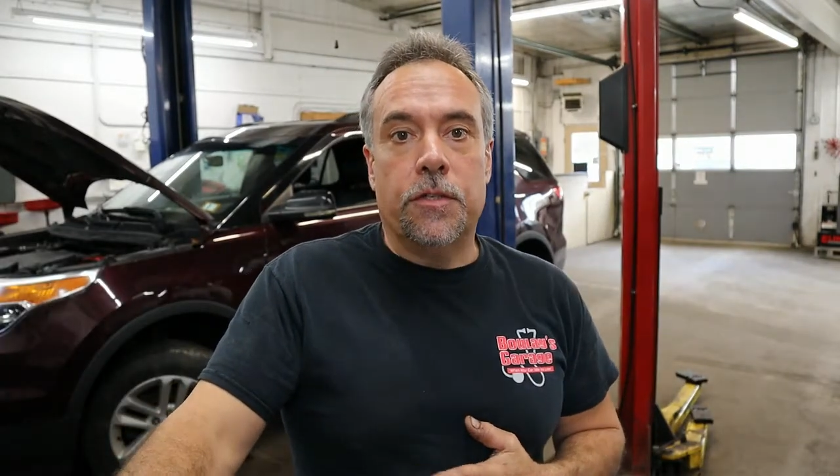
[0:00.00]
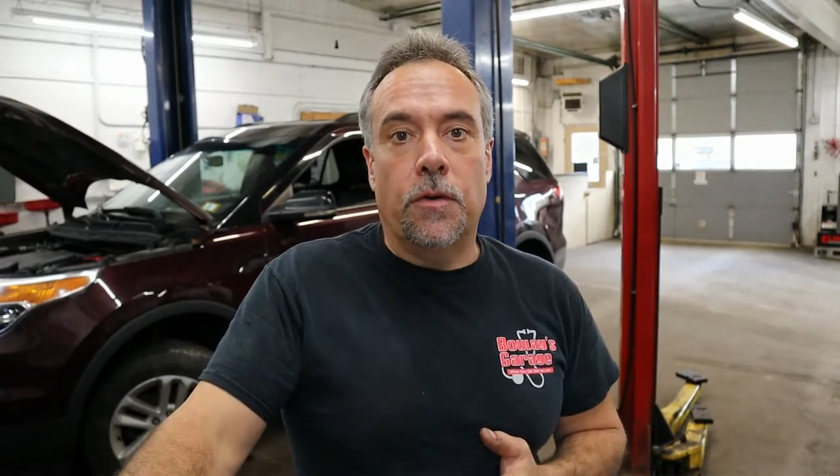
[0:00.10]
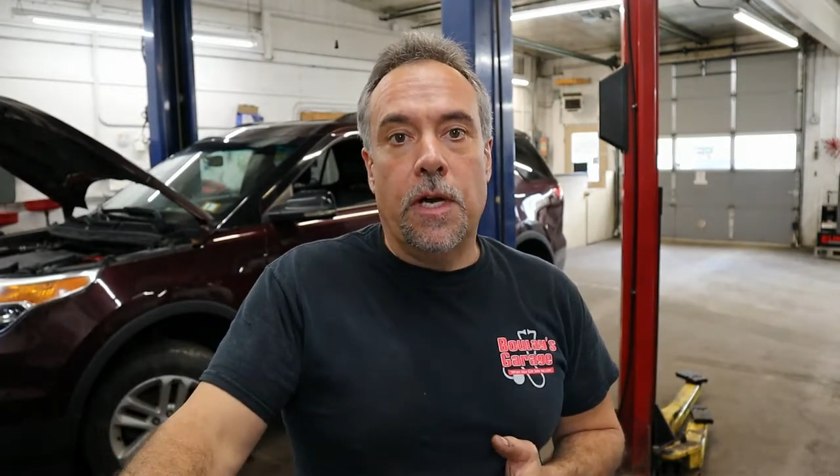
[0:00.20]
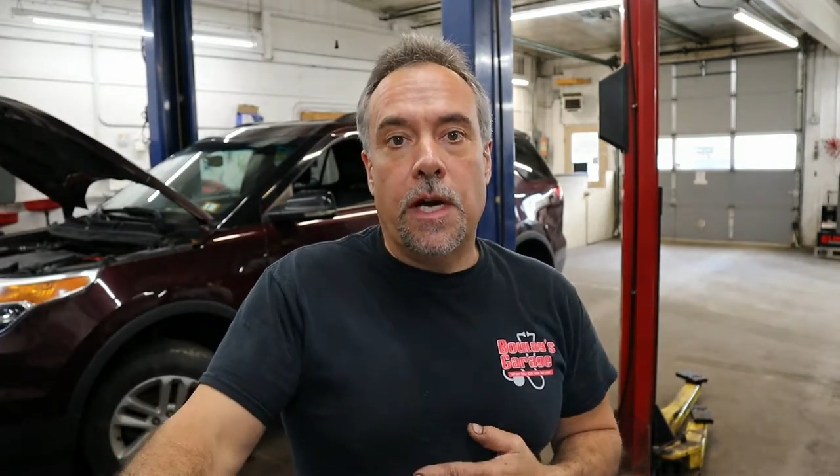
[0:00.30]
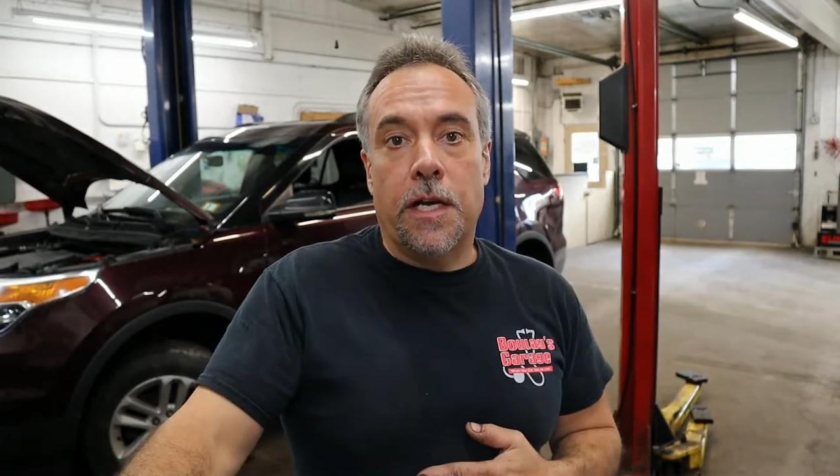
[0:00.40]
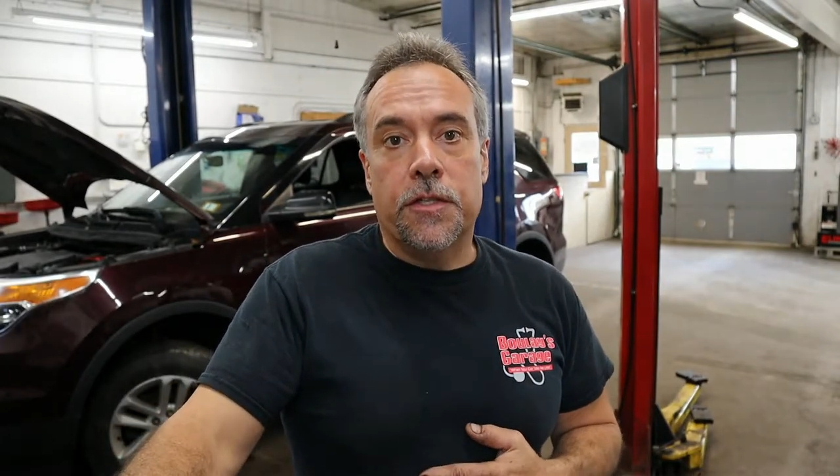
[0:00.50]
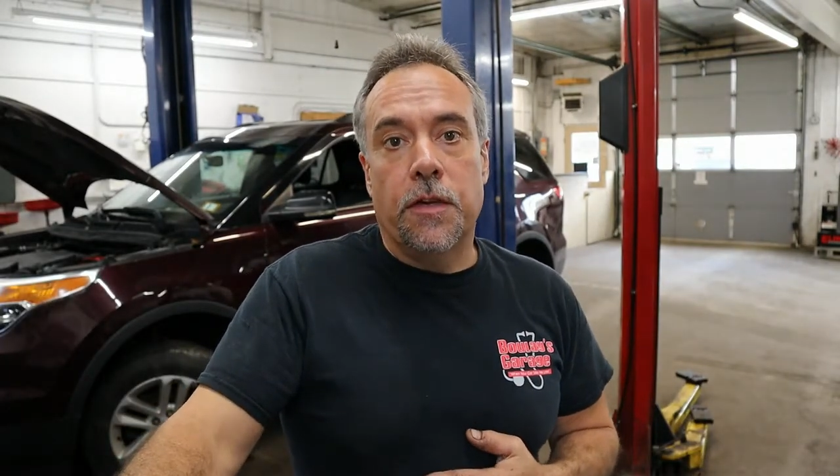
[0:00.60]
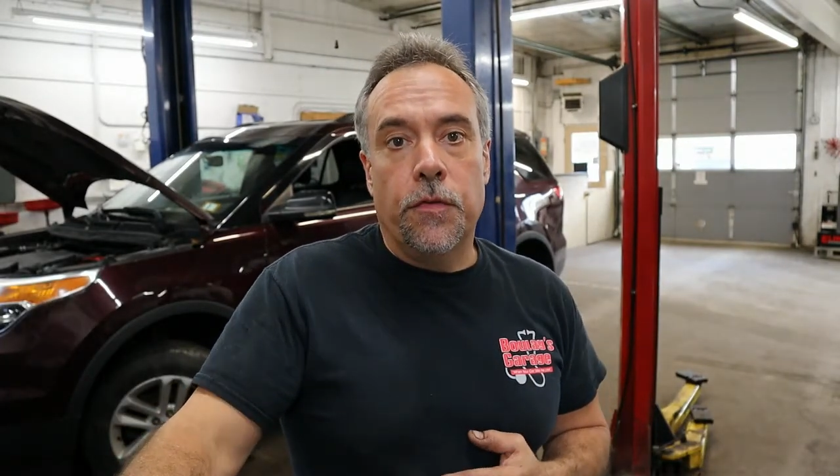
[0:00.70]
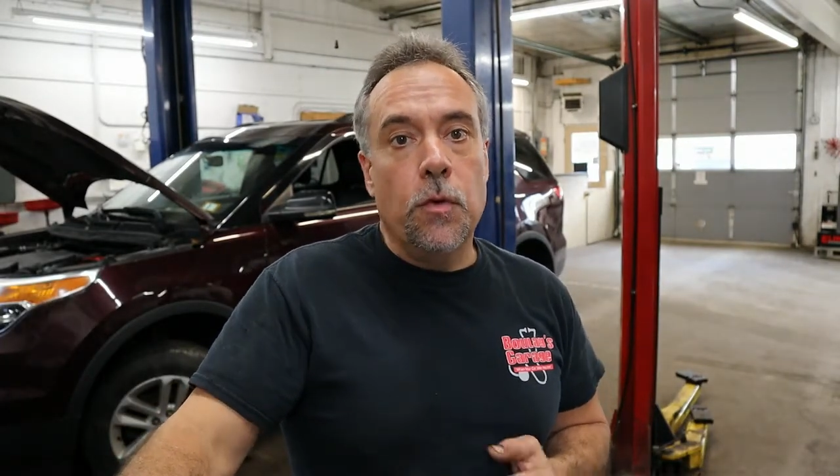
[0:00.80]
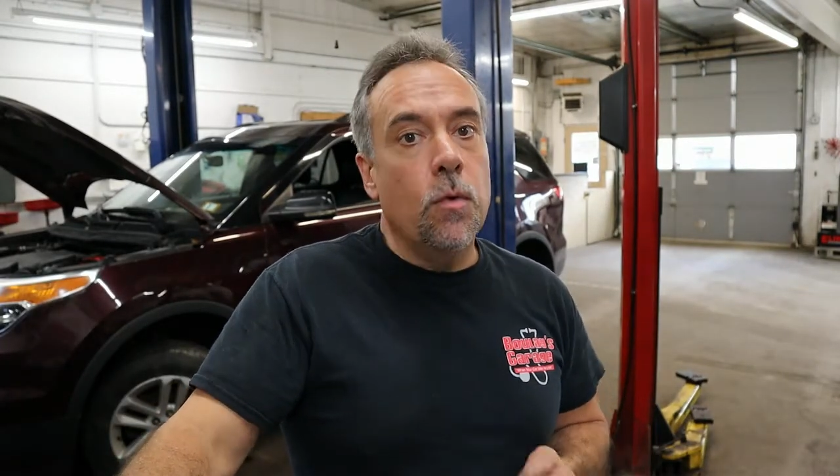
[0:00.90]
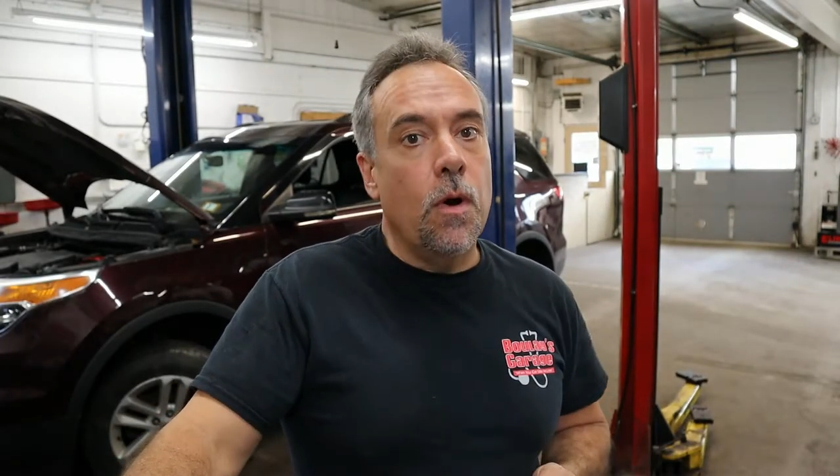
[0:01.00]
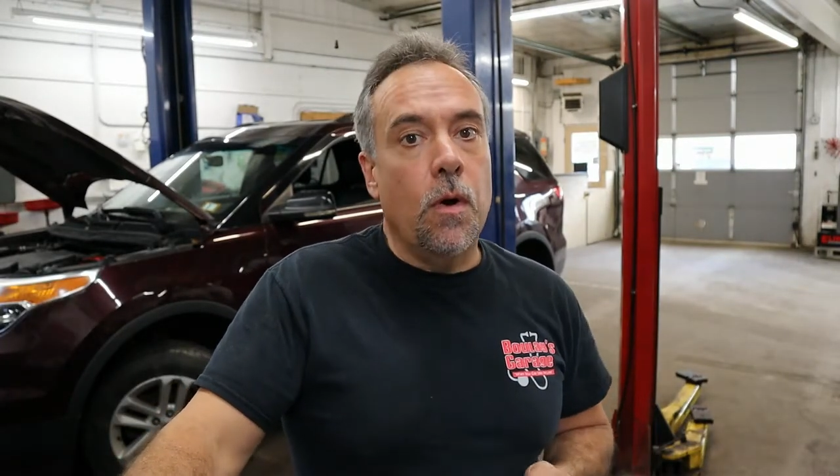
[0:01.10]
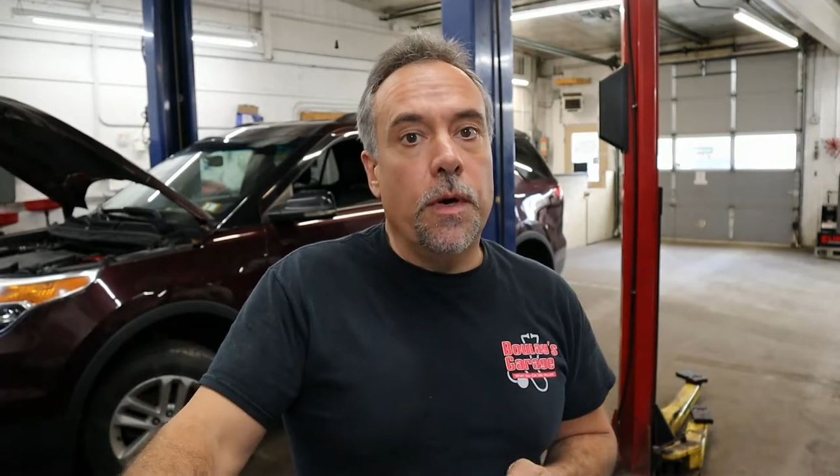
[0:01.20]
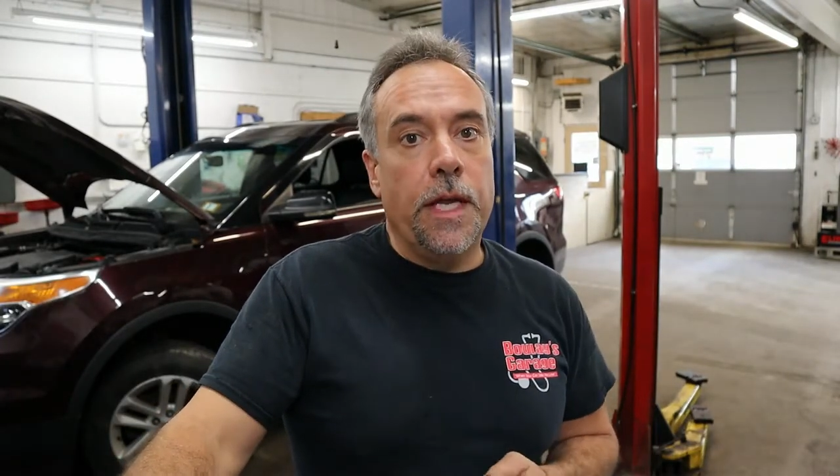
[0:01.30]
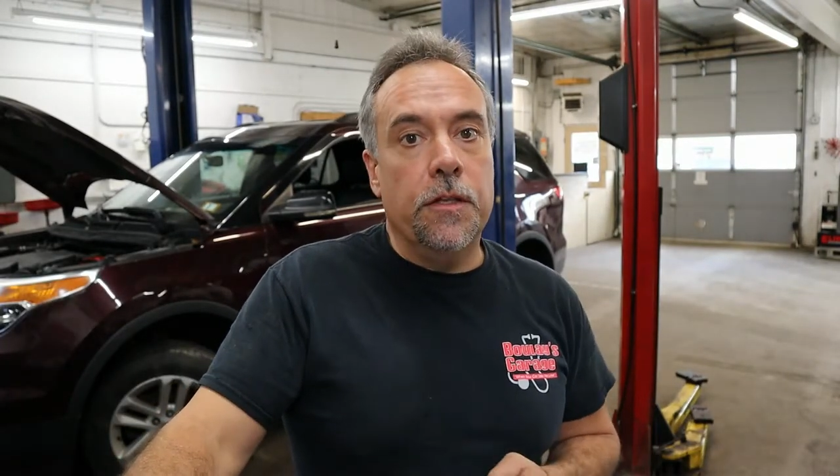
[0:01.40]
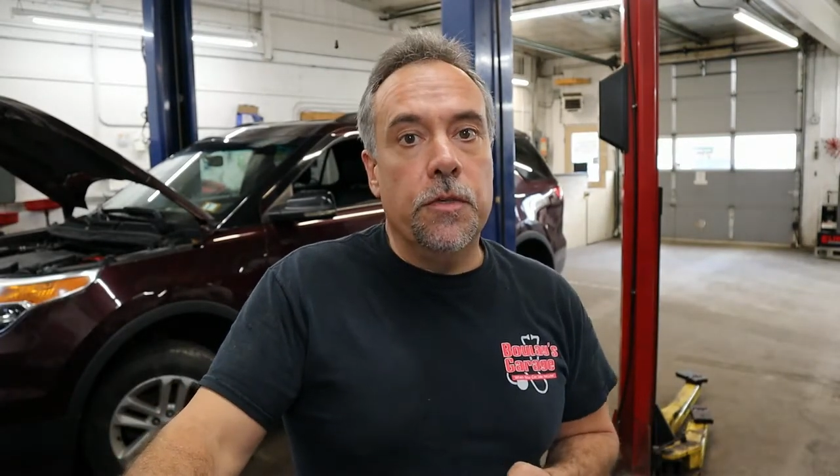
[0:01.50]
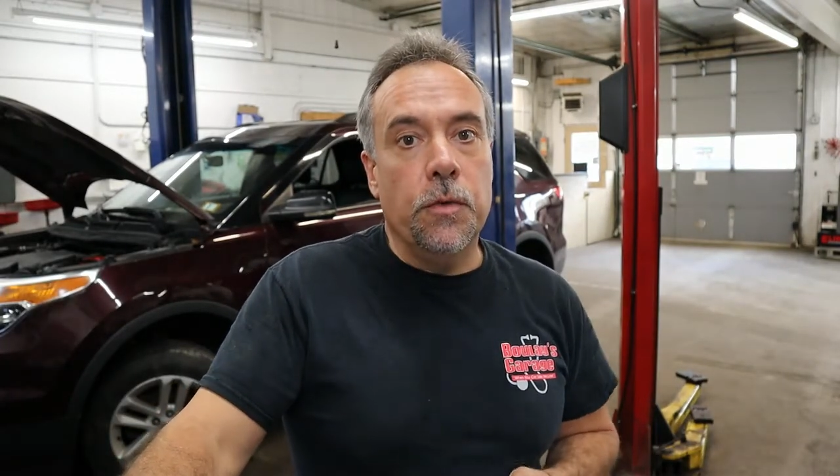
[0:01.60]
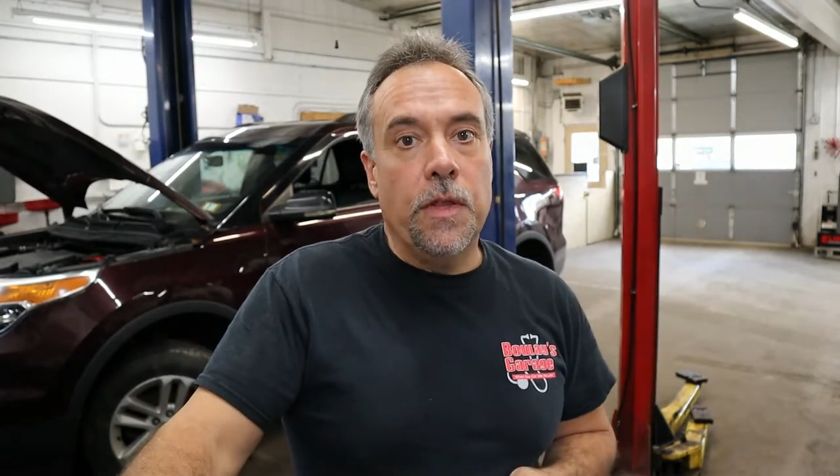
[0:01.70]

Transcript: Garage. If you own a two